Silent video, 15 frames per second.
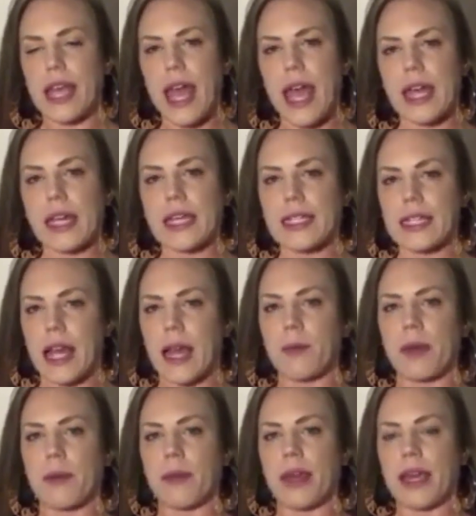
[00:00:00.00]
anytime
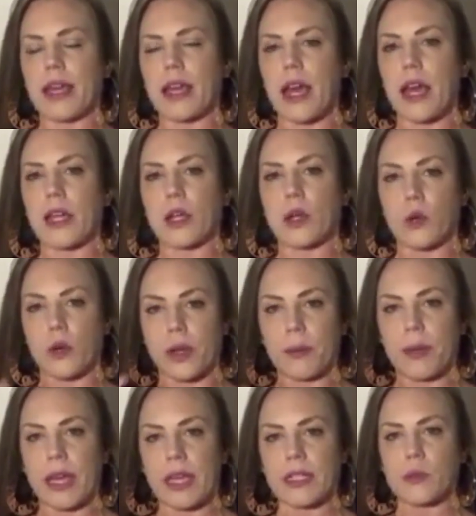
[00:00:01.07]
I make an
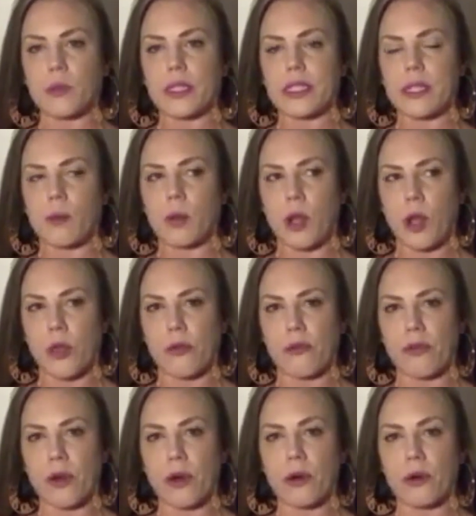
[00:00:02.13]
agreement with someone on the
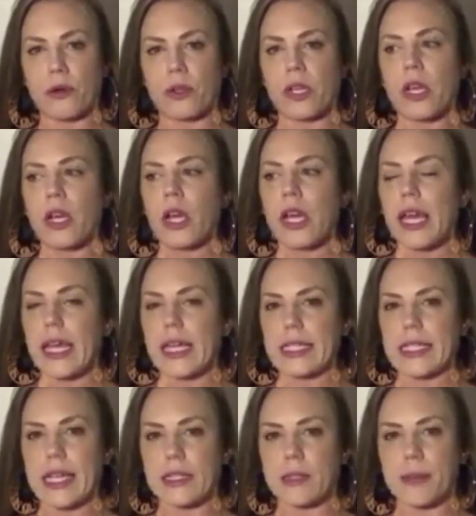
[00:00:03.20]
phone, in a
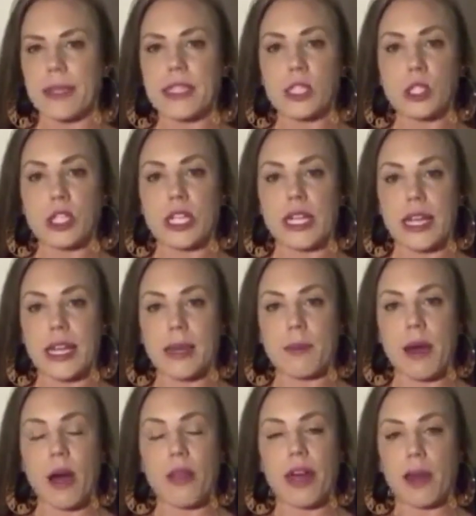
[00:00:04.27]
text message, in an
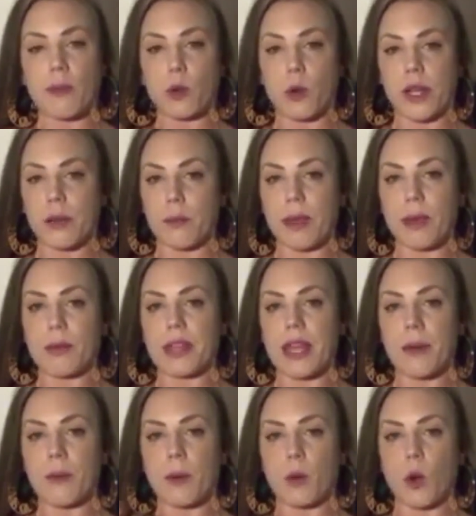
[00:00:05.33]
email, that I'm going to meet with
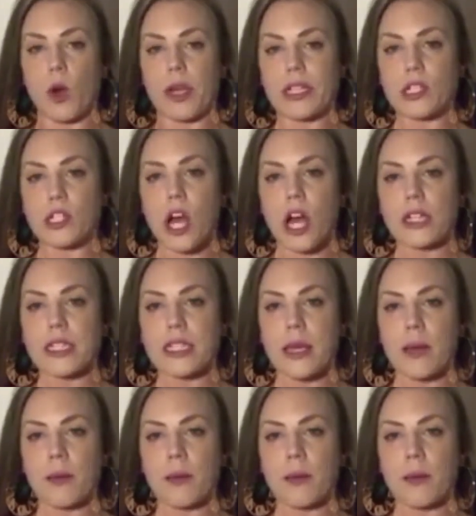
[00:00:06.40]
them, I'm going to talk to them